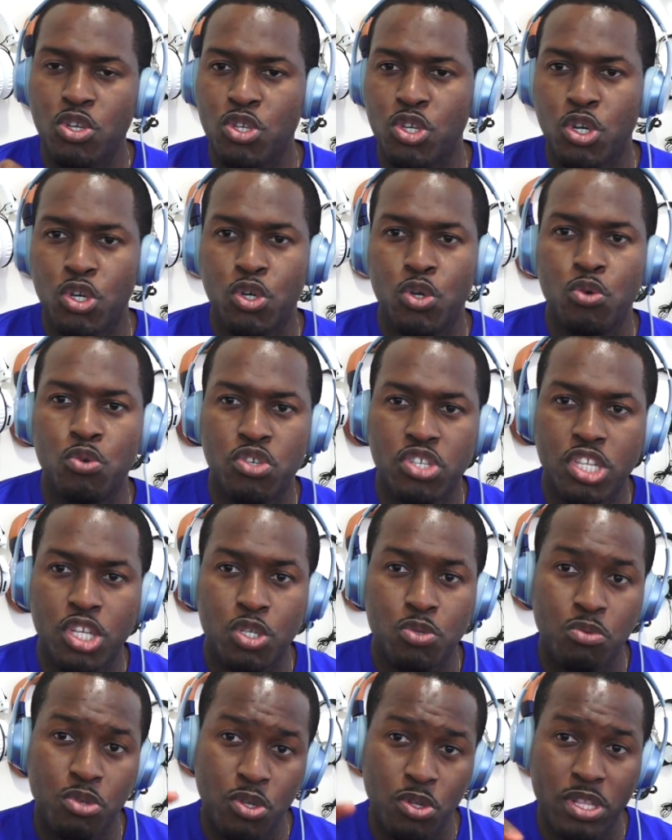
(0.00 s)
in your
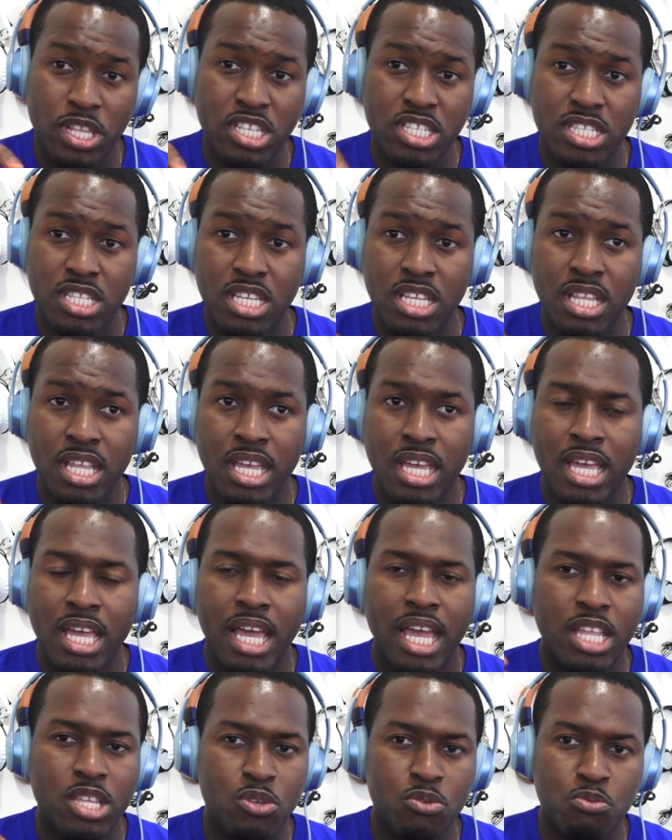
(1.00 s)
acoustics when you're listening
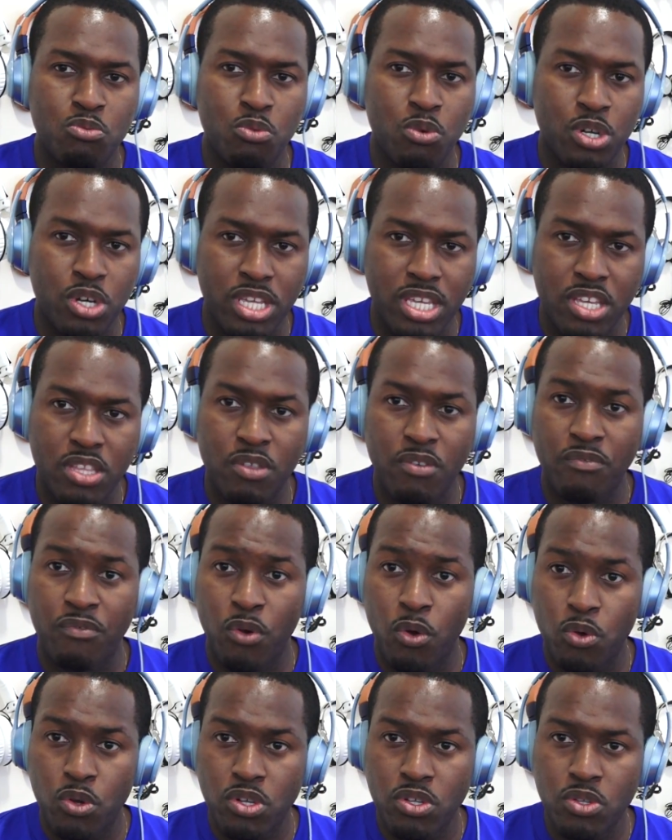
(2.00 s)
and you want to hear the
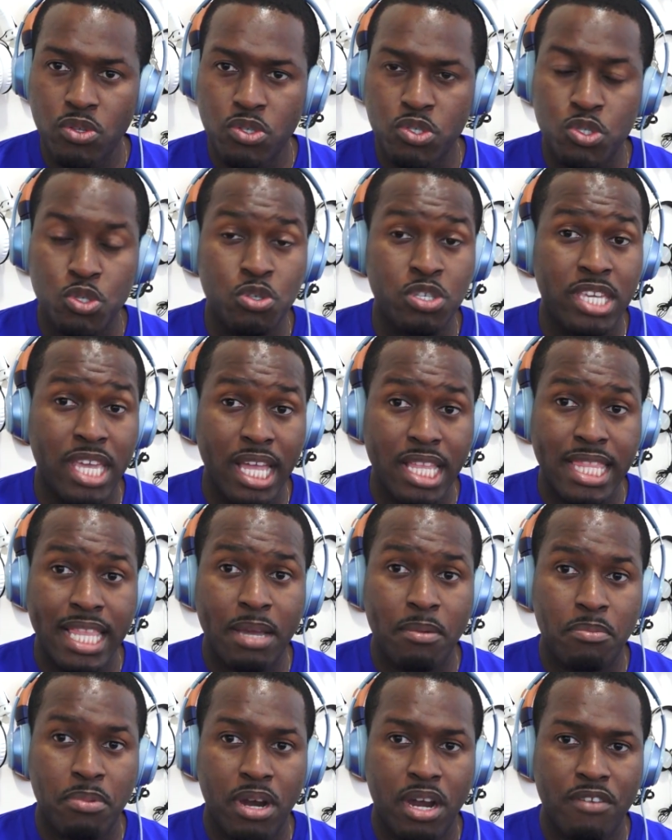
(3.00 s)
vocals you get
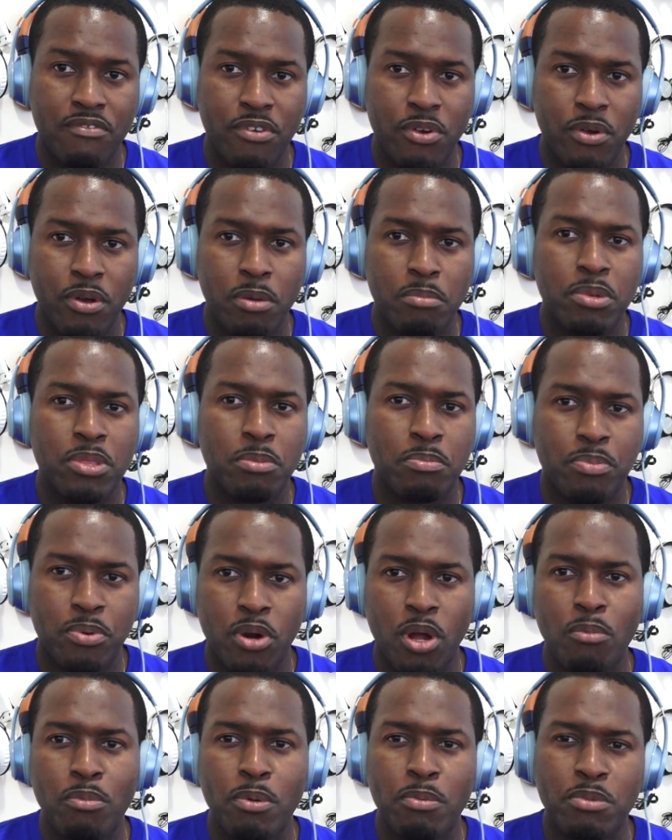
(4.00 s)
that part very well but the
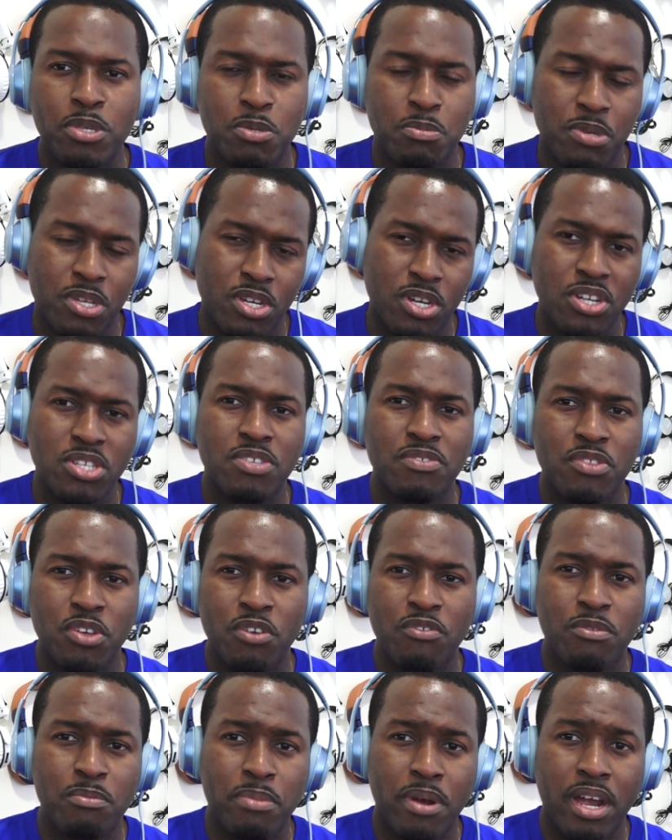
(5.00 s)
problem is because of the
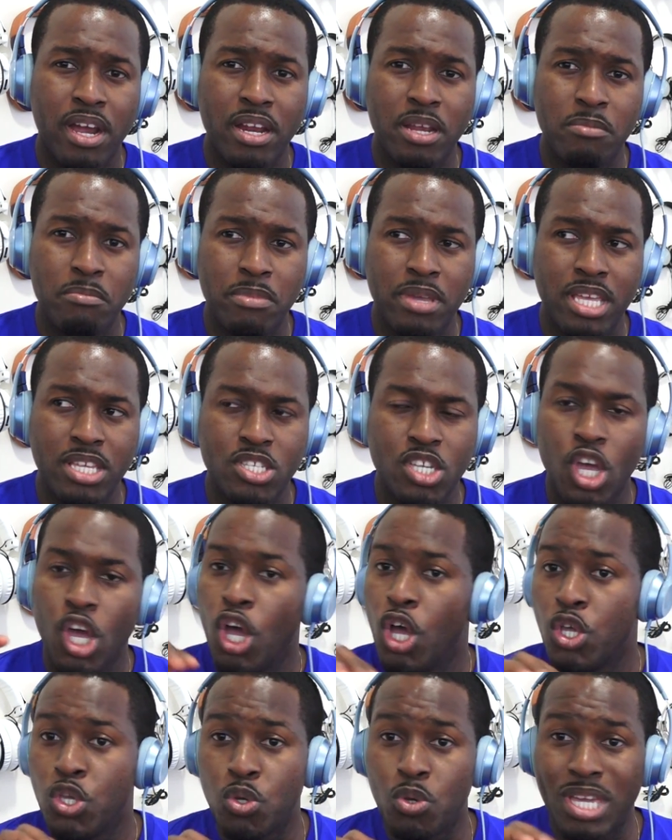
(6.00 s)
overpowering bass
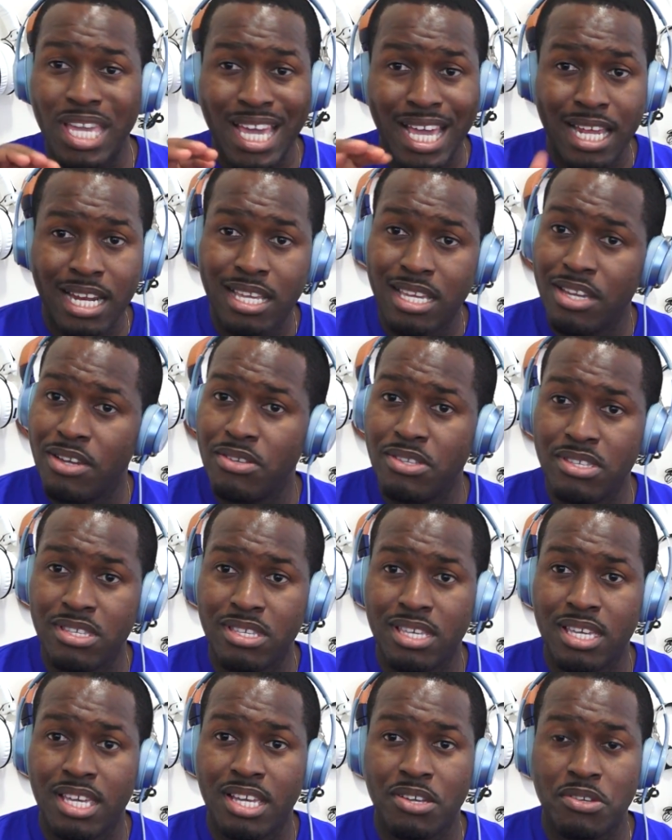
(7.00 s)
you can't hear
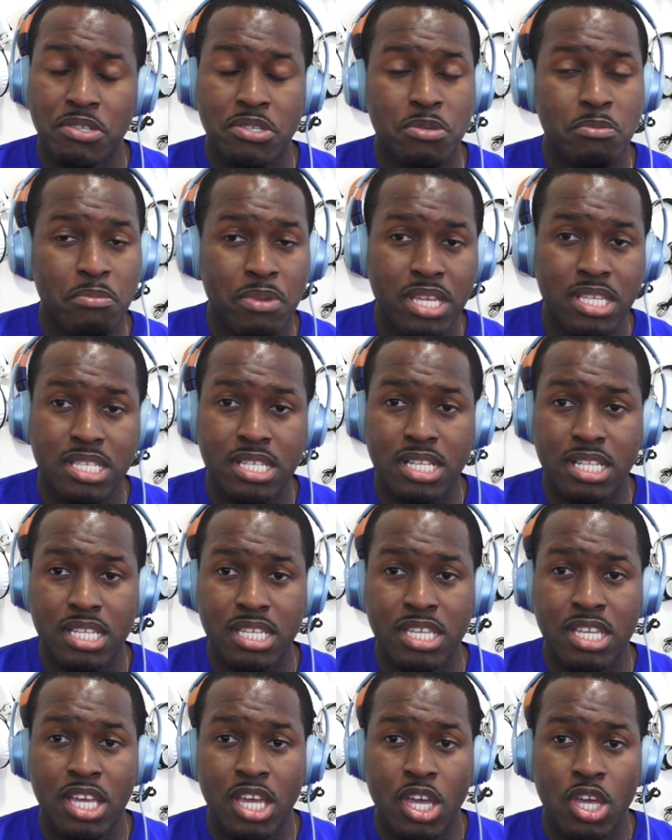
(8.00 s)
anything else so
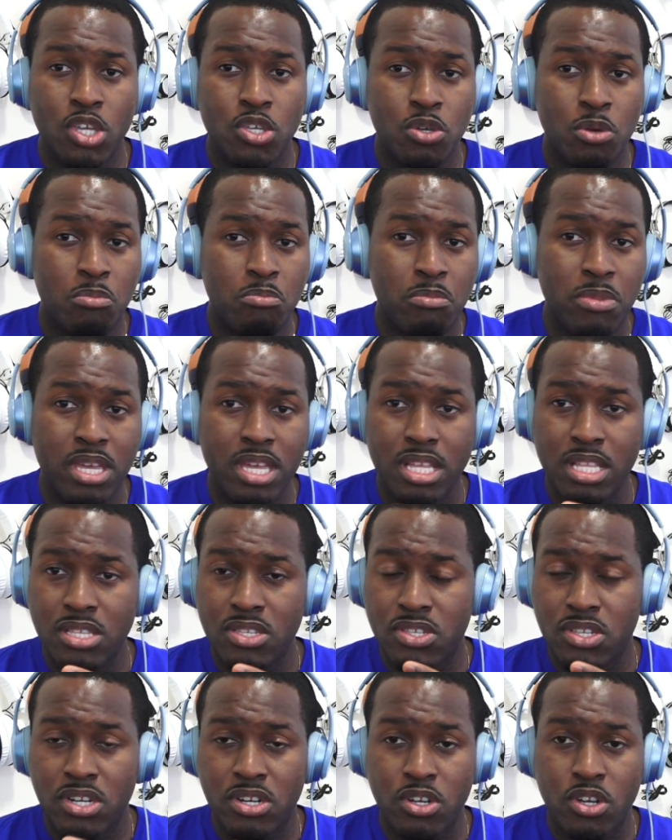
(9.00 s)
basically your
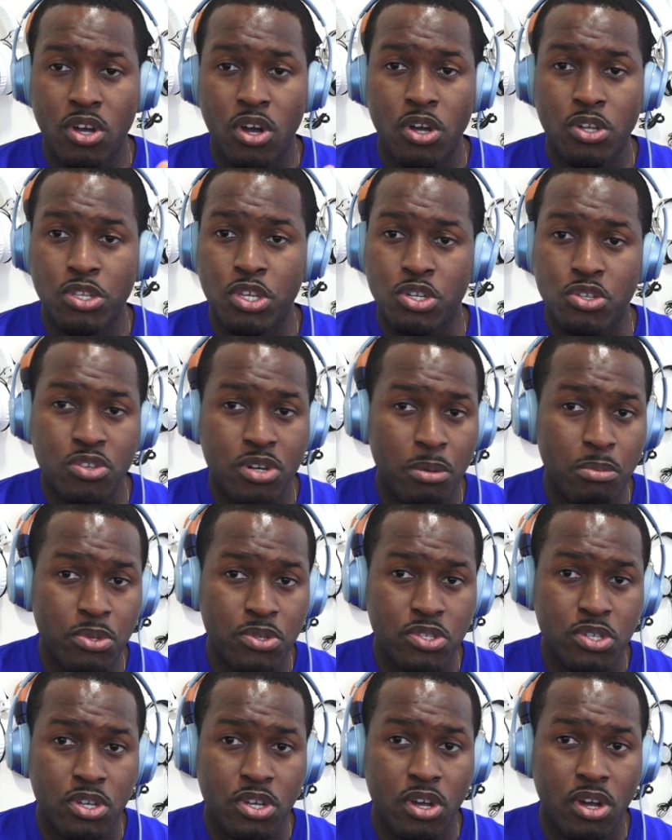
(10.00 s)
mids are gone your
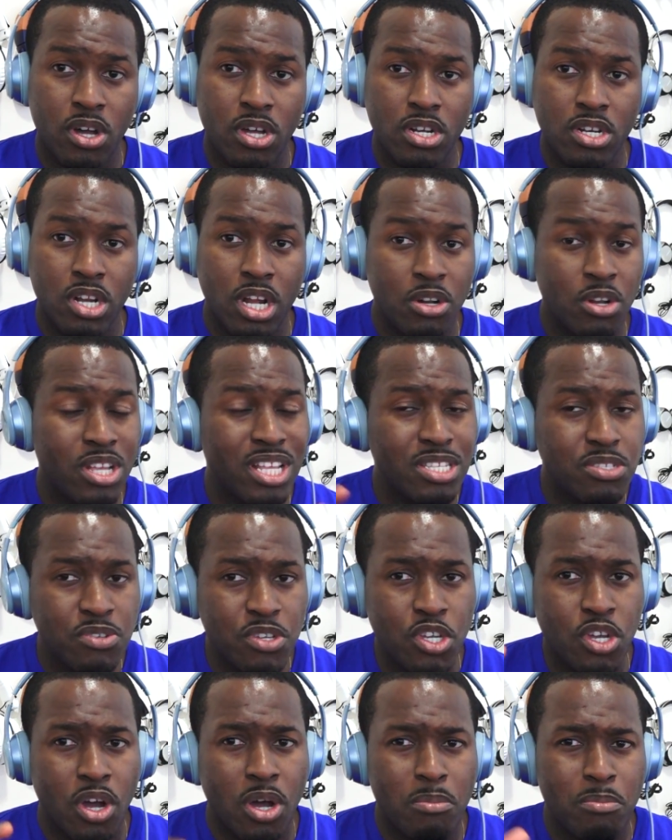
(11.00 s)
trebles are gone not
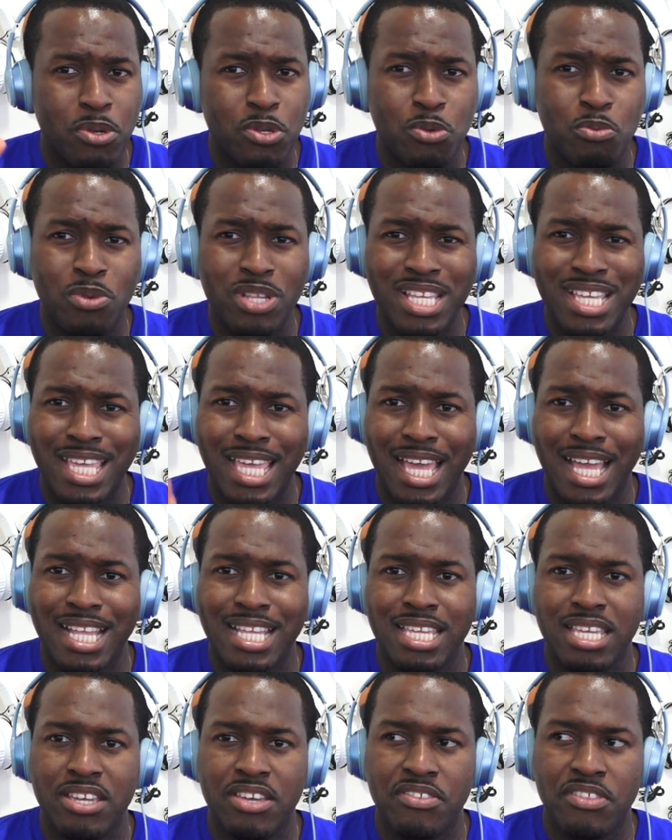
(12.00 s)
necessarily gone but you really can't
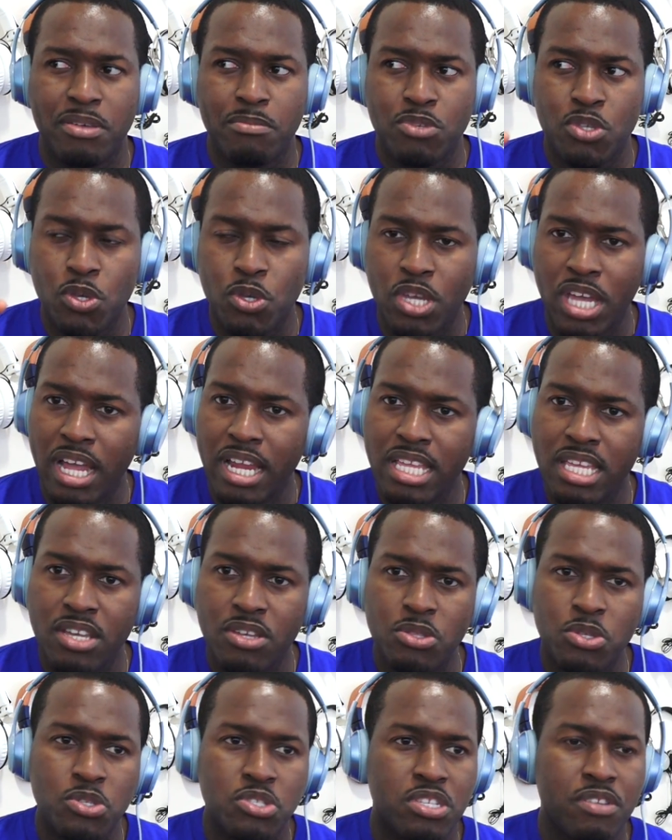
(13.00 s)
hear them so you can't
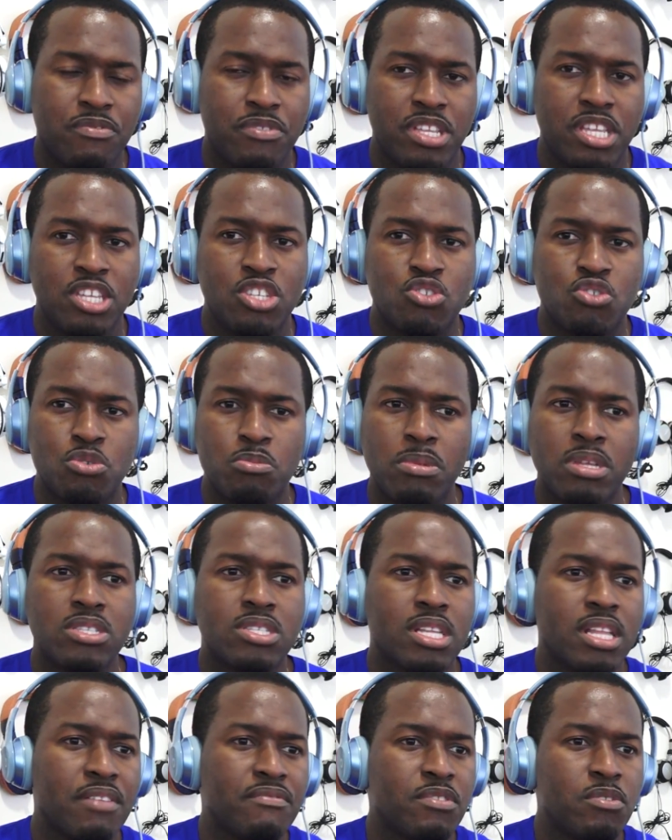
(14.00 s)
hear those different
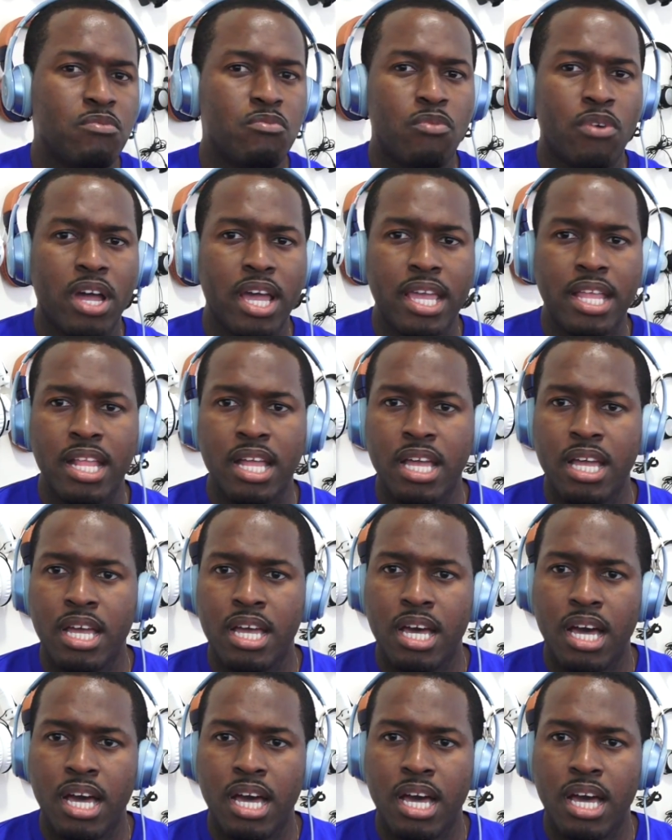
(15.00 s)
instruments left and right